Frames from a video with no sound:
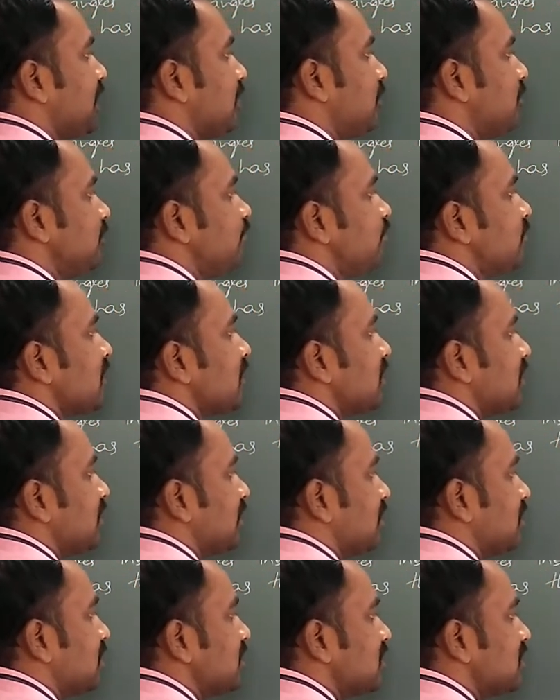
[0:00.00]
You
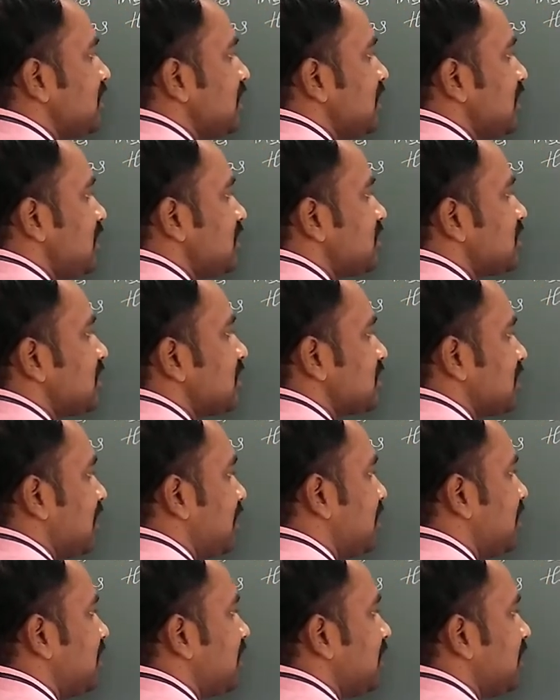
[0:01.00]
know, C is the
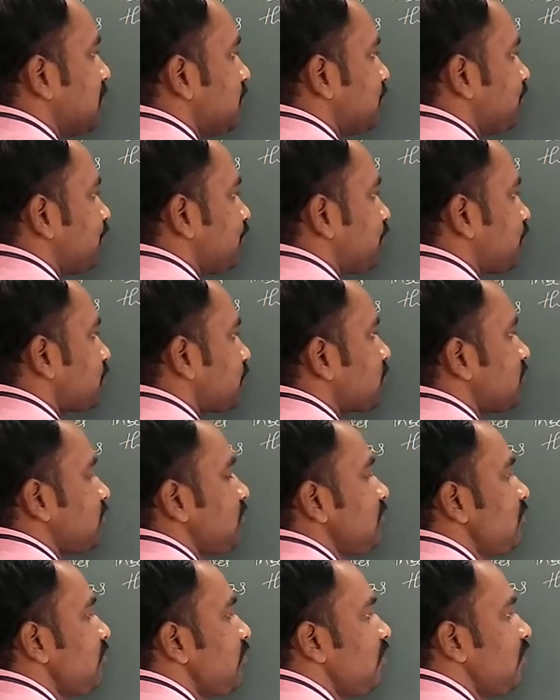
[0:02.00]
center.
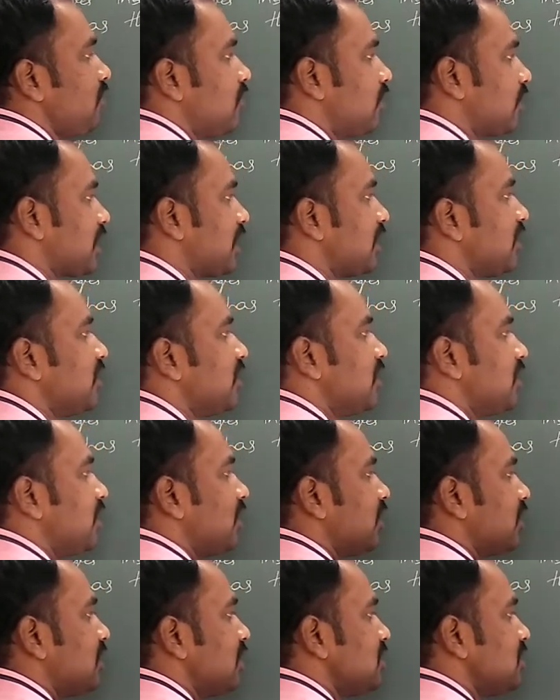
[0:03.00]
Okay,
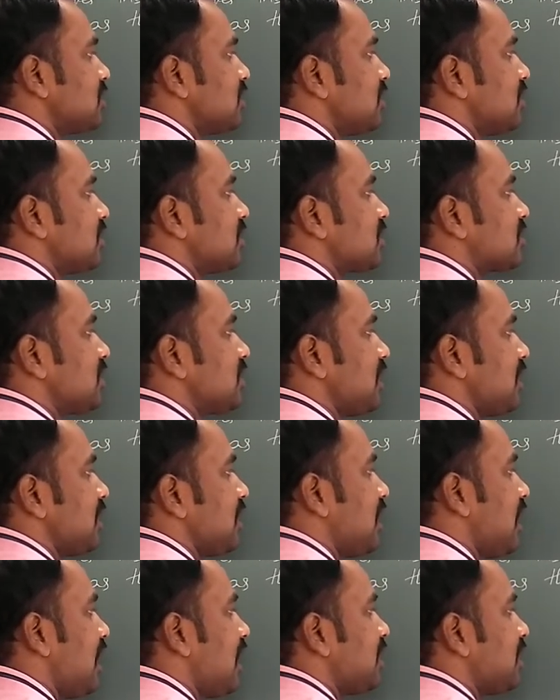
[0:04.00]
R is
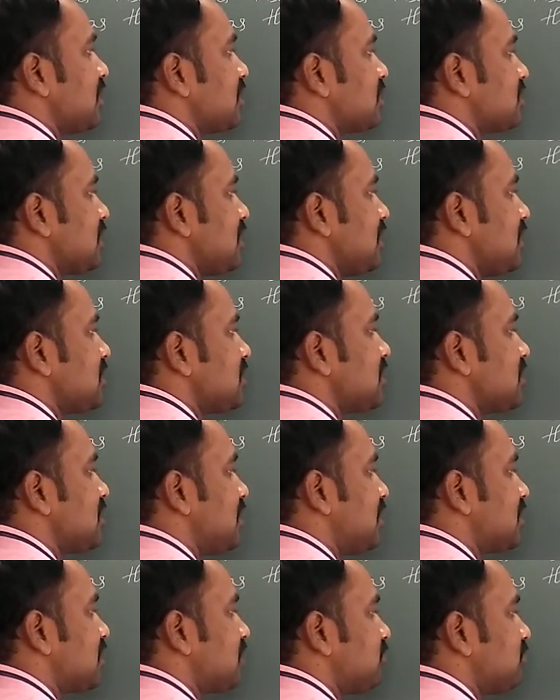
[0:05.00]
C. C is the
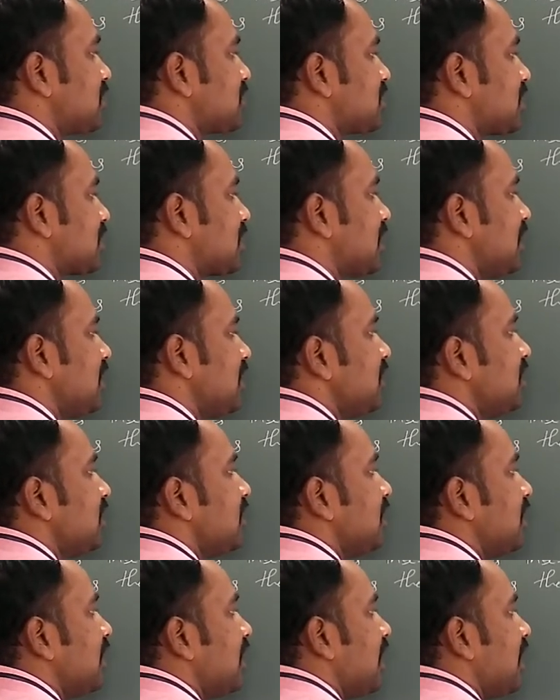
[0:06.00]
center of the
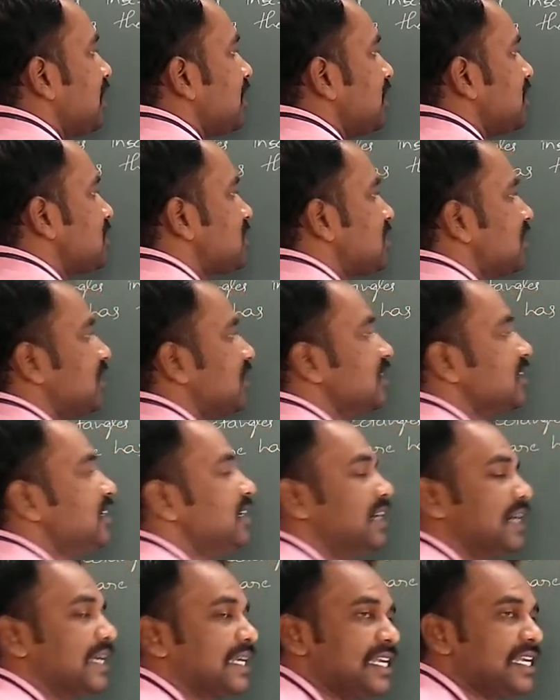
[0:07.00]
circle. R is the
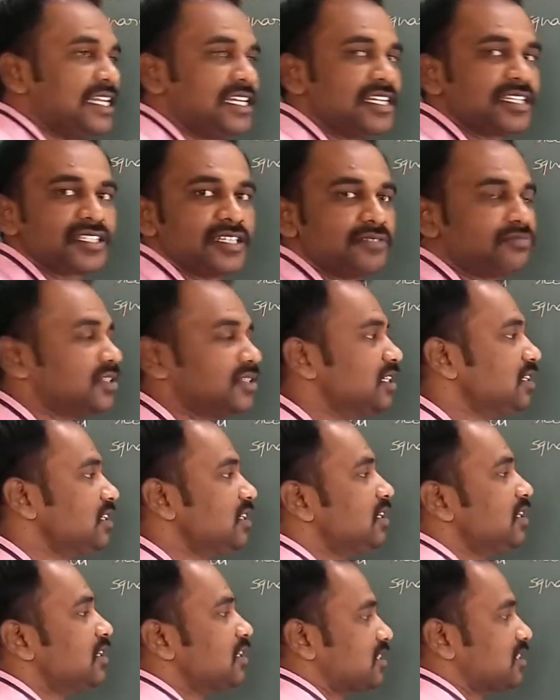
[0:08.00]
radius of
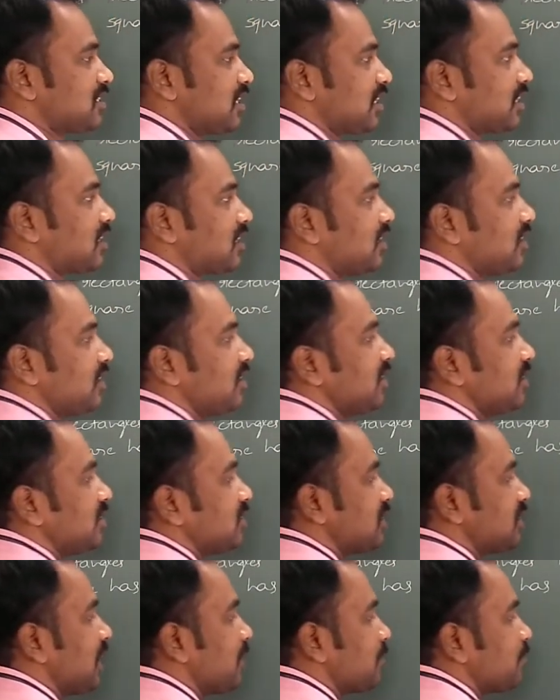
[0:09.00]
the
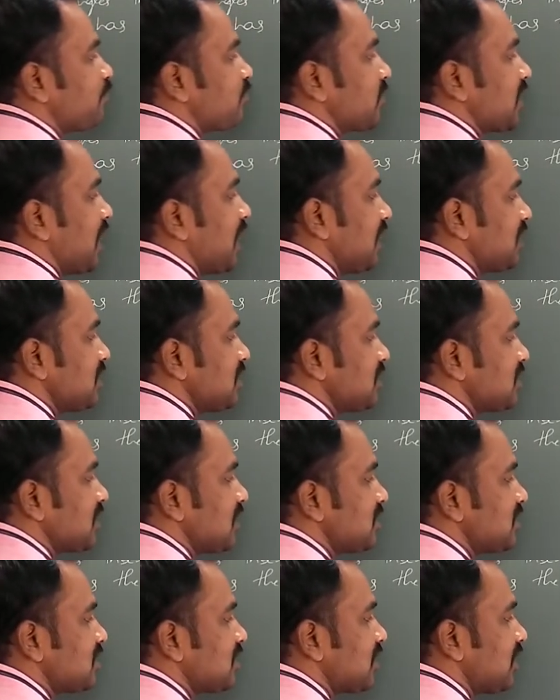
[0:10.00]
circle. Then I
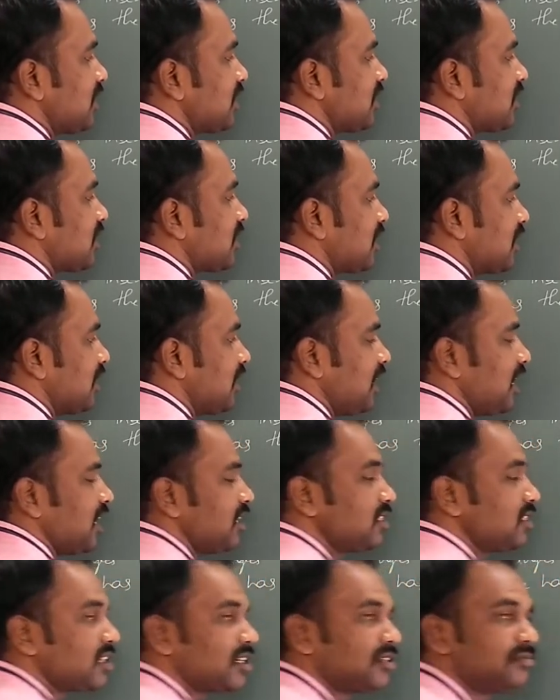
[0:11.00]
just consider
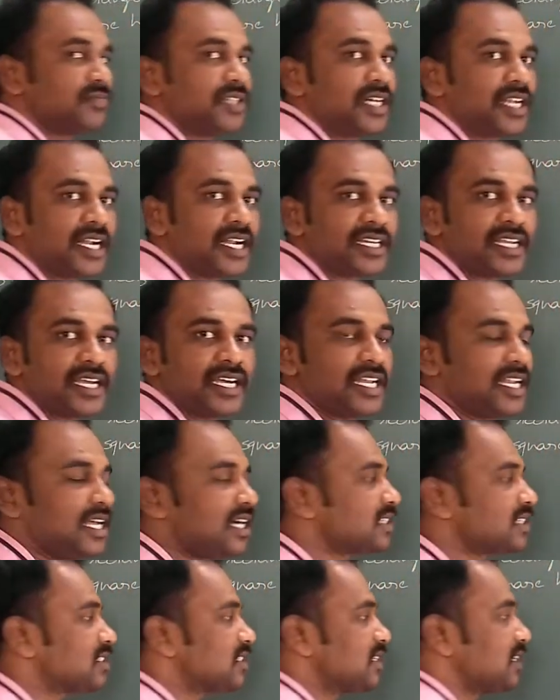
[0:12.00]
length of the rectangle
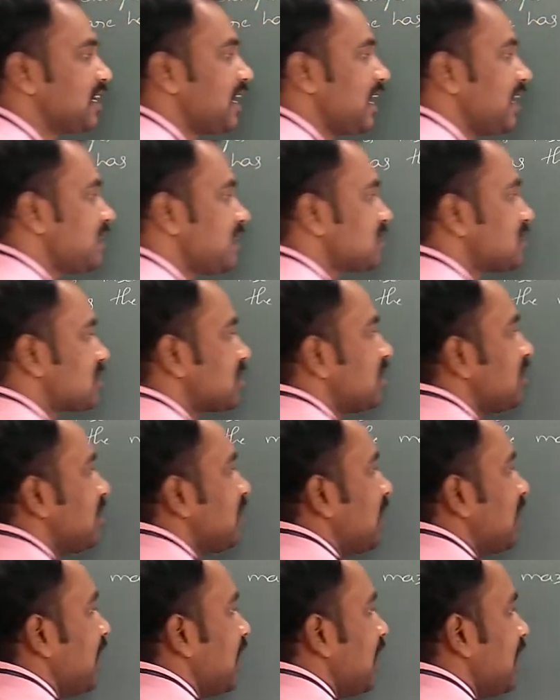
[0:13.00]
as x
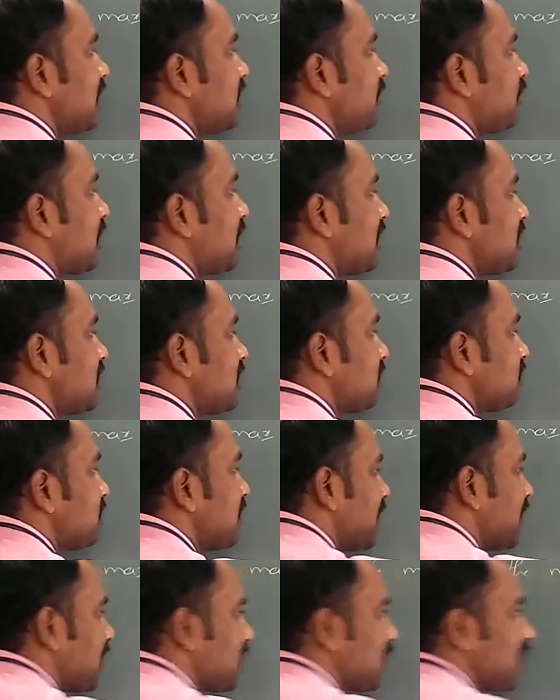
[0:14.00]
and breadth of
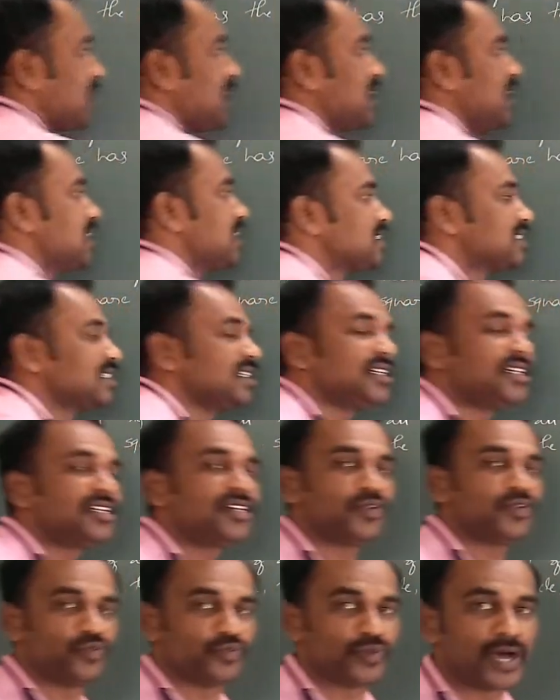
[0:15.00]
the rectangle as
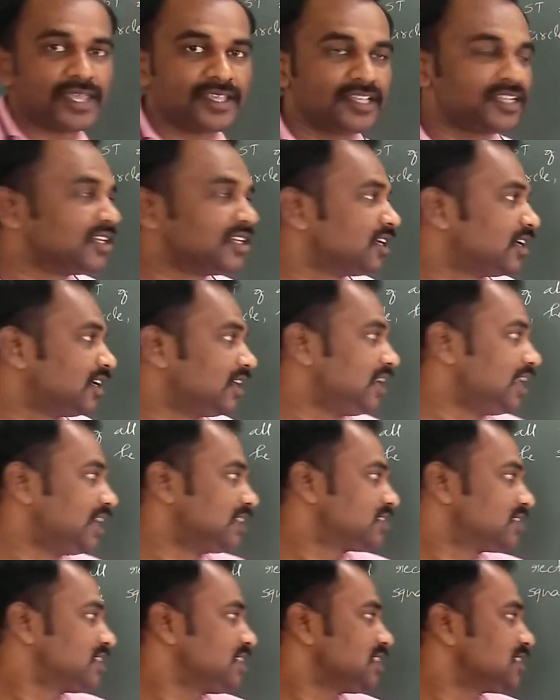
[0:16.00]
a y.
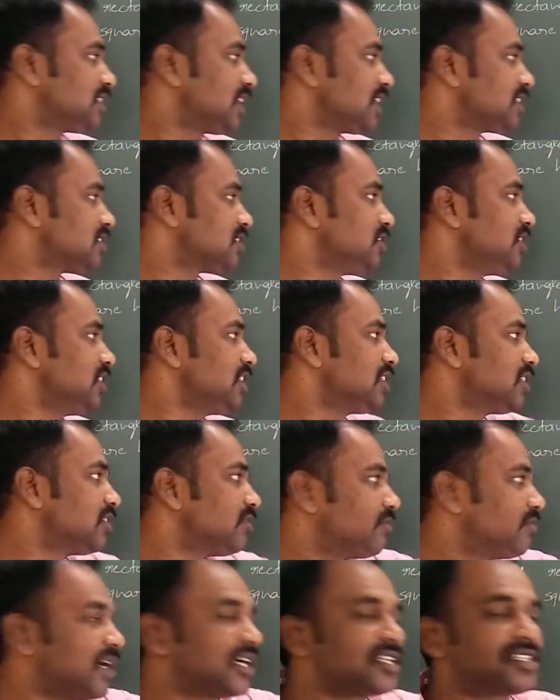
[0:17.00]
Length is x in
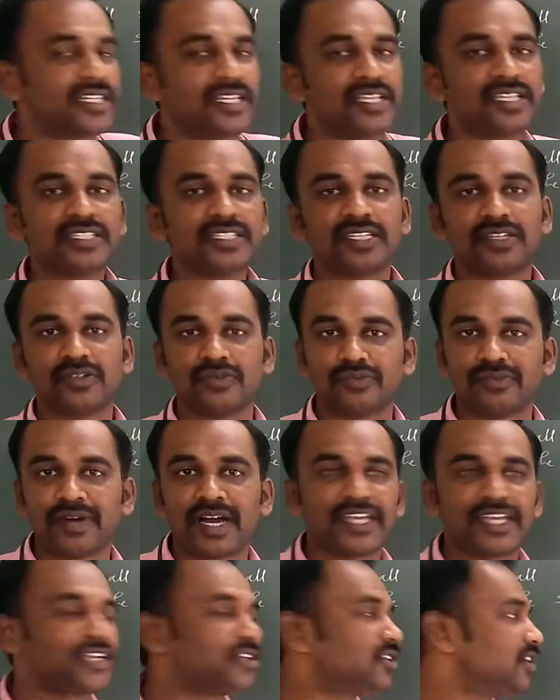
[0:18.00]
it, breadth is
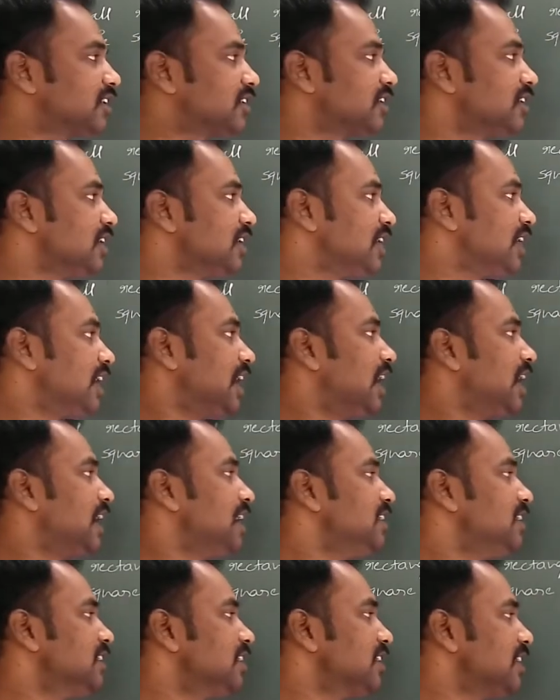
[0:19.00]
y in it,
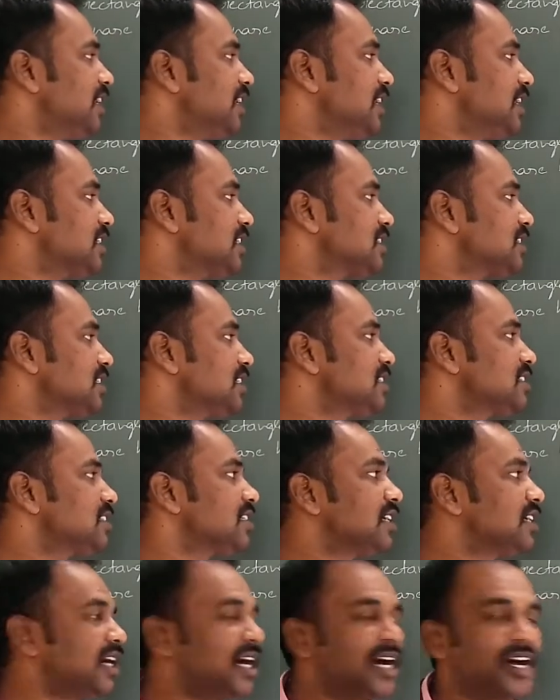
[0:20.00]
and radius
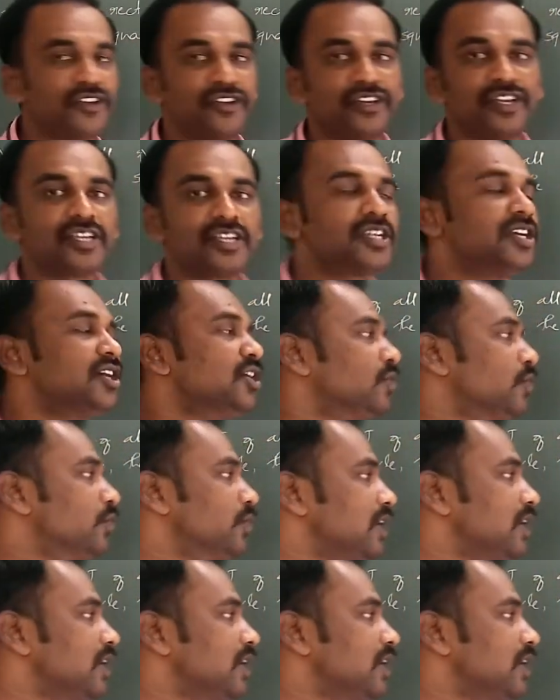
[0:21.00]
is r in it.